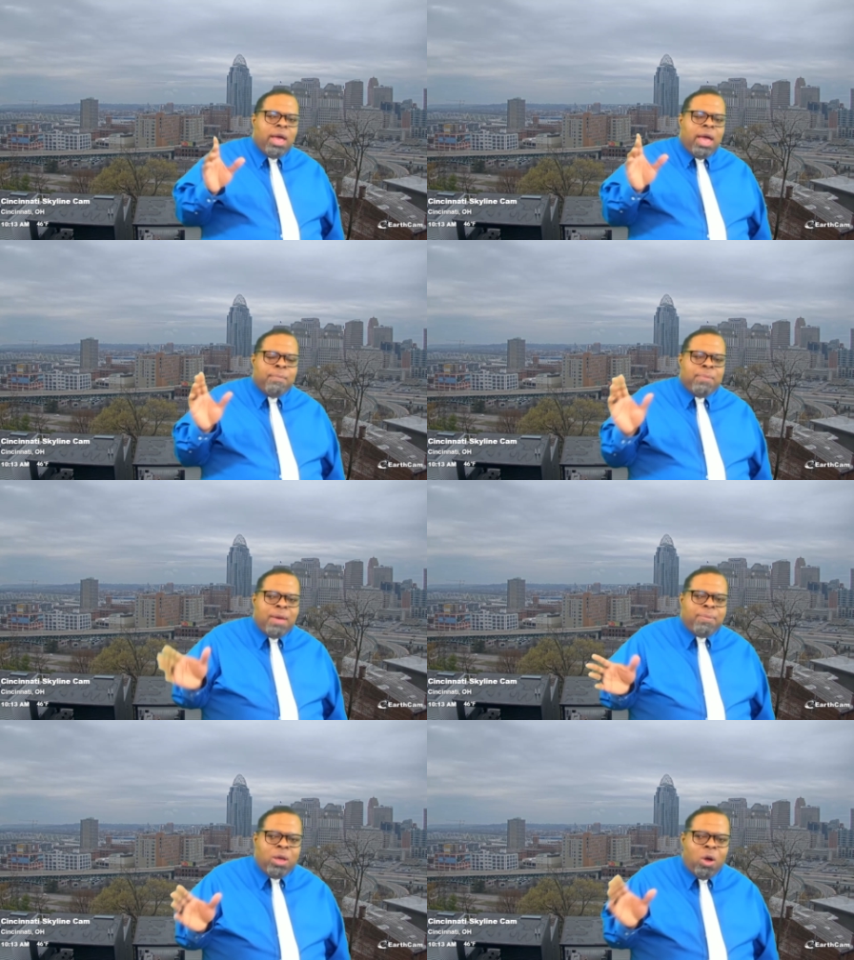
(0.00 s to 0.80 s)
And
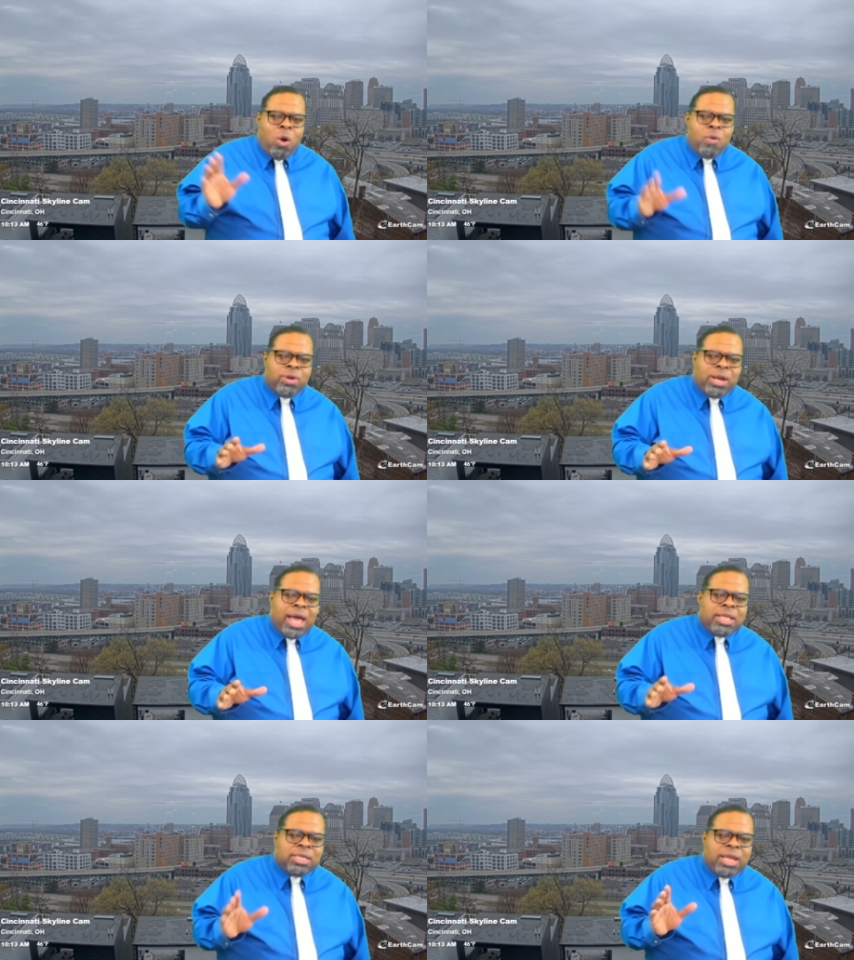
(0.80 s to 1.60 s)
maybe
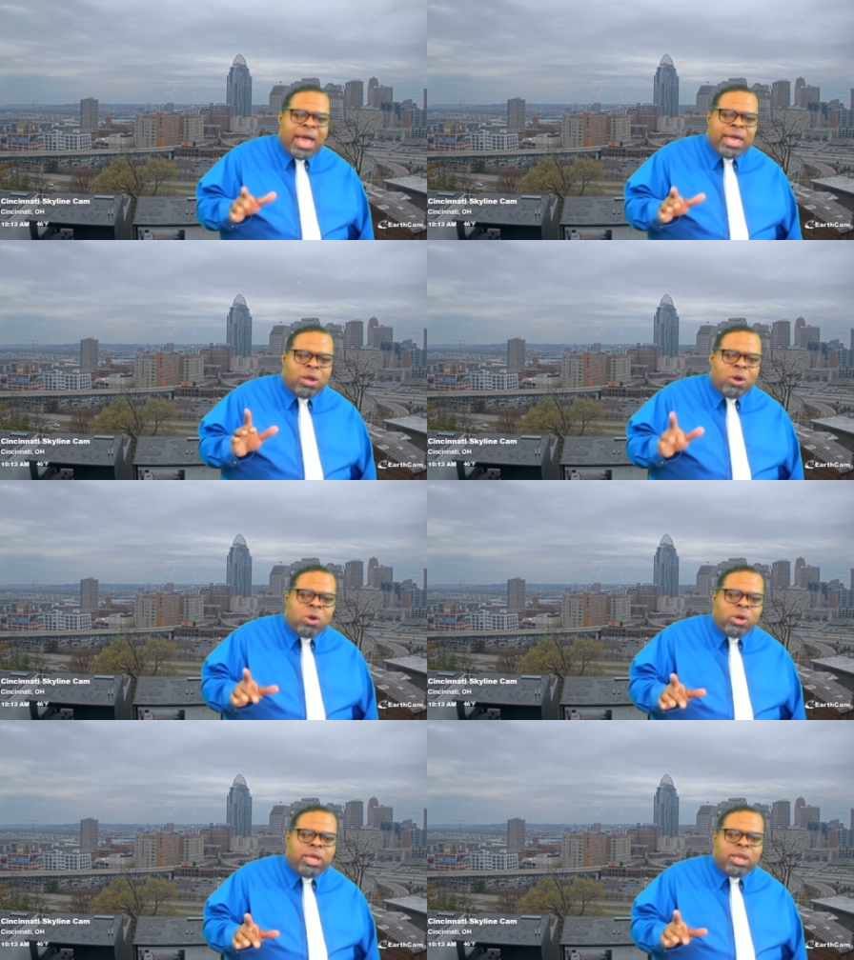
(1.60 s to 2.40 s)
overnight tonight and
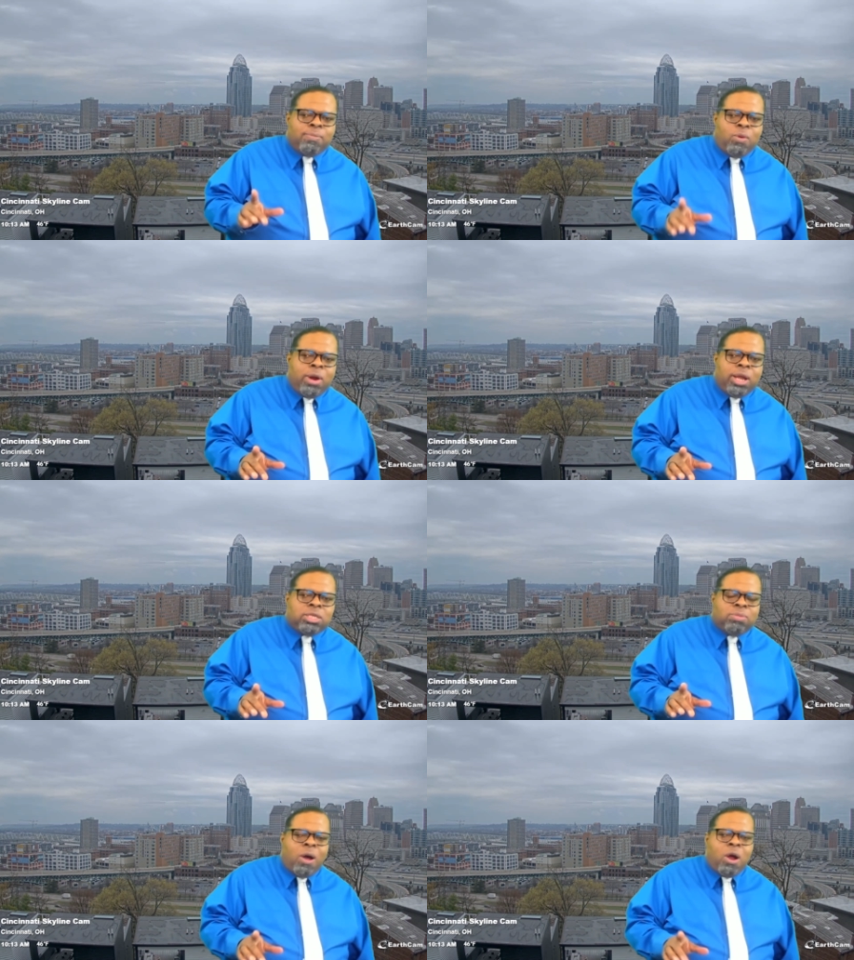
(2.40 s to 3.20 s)
early in the morning
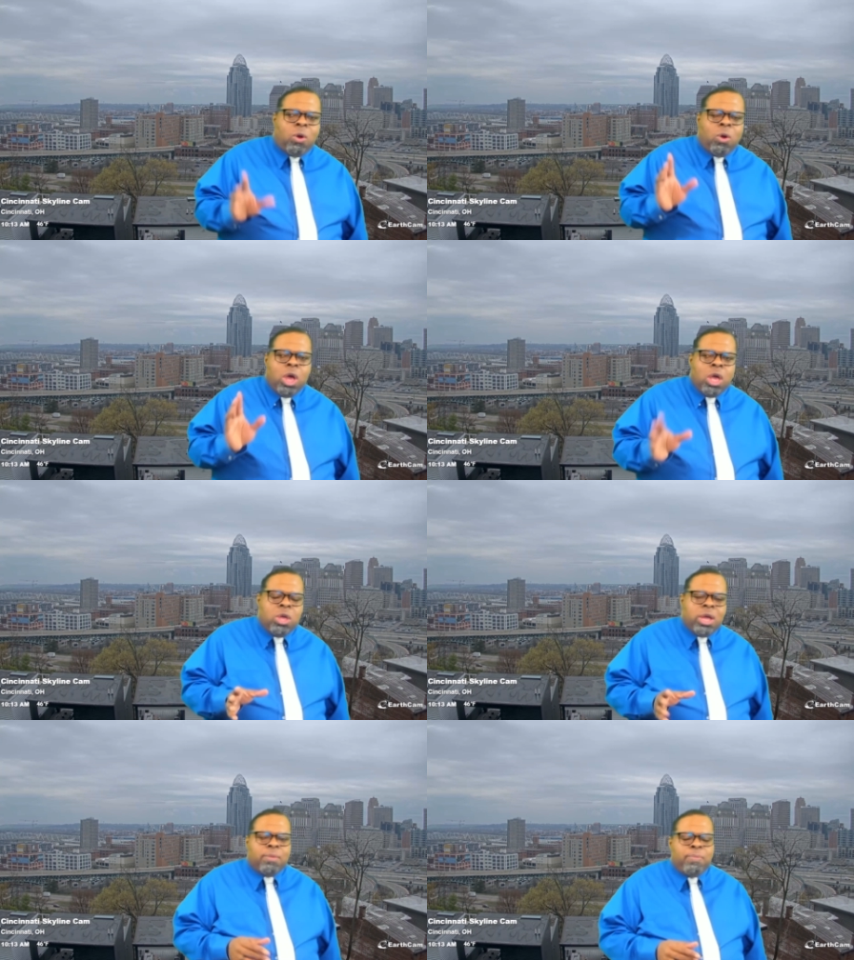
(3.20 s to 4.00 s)
tomorrow,
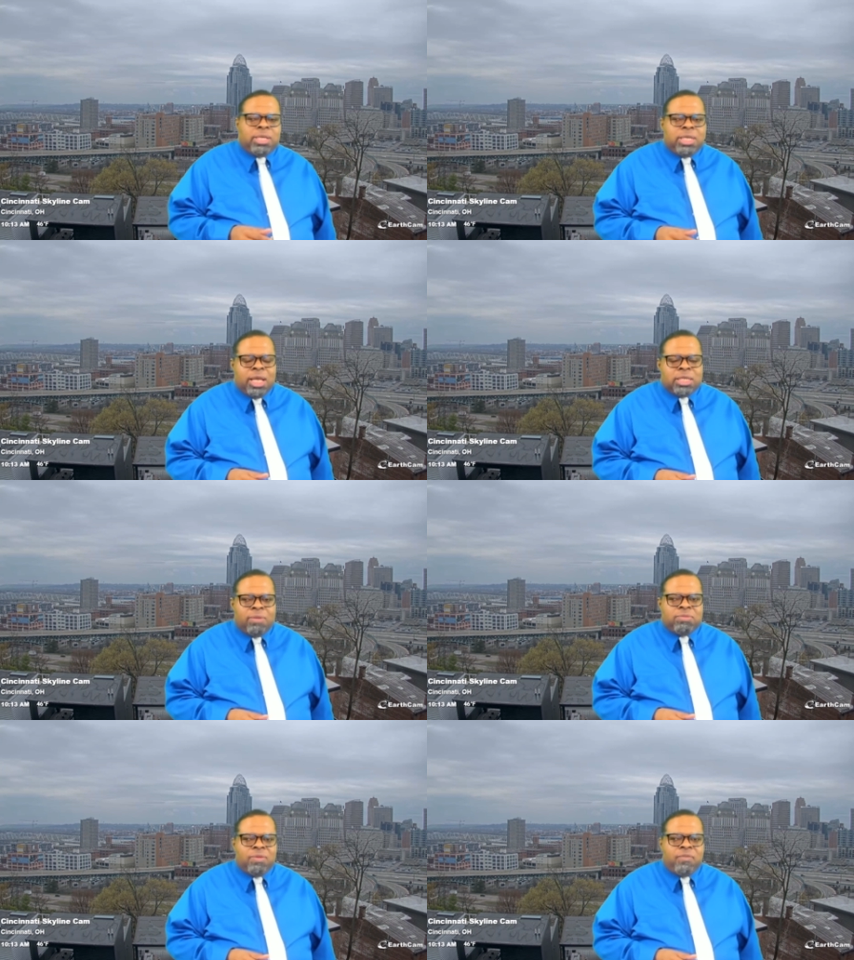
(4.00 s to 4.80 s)
you could be seeing
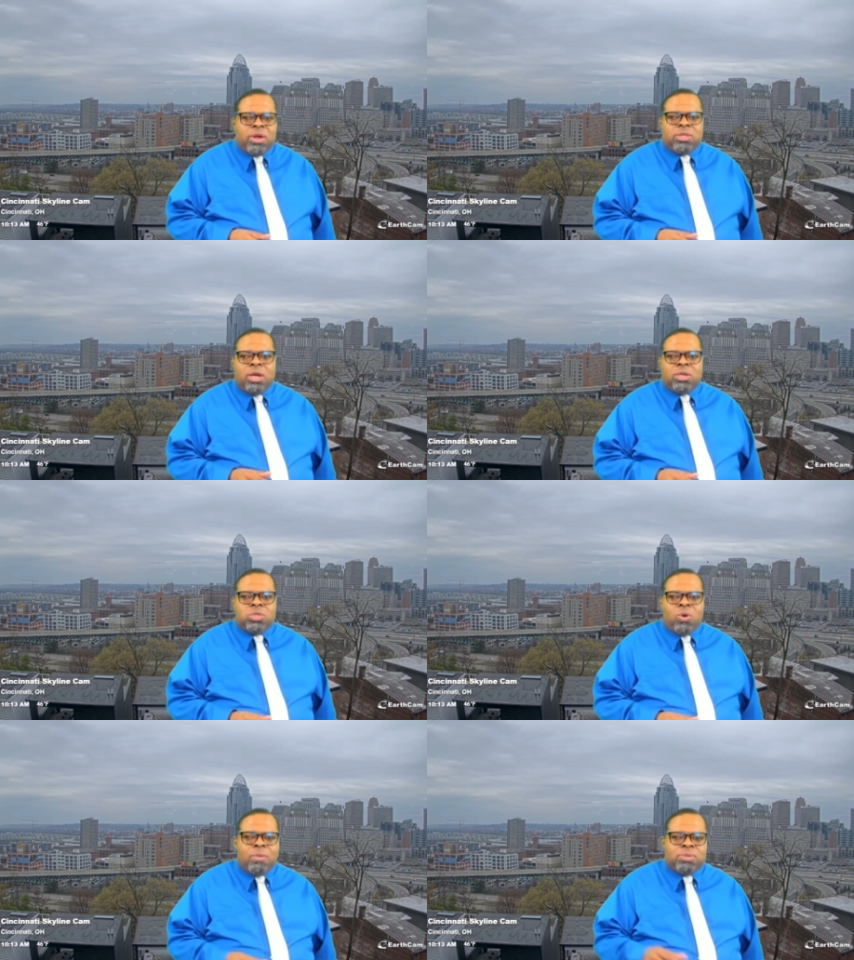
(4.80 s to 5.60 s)
some severe
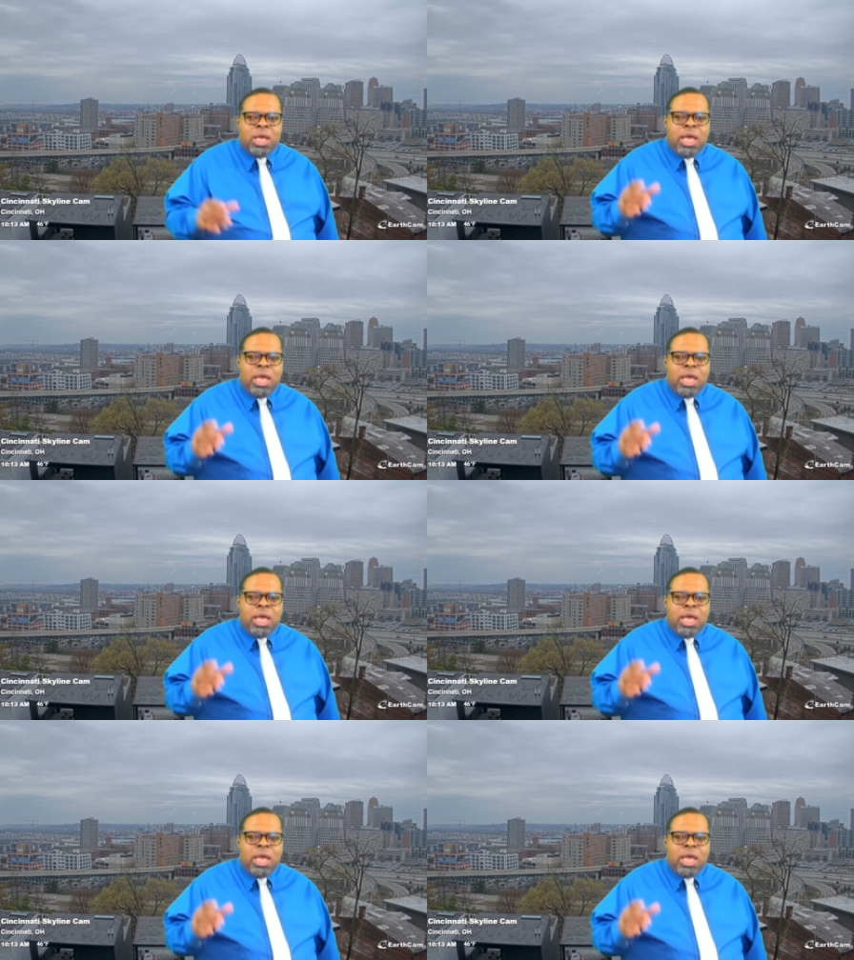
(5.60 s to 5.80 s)
thunderstorms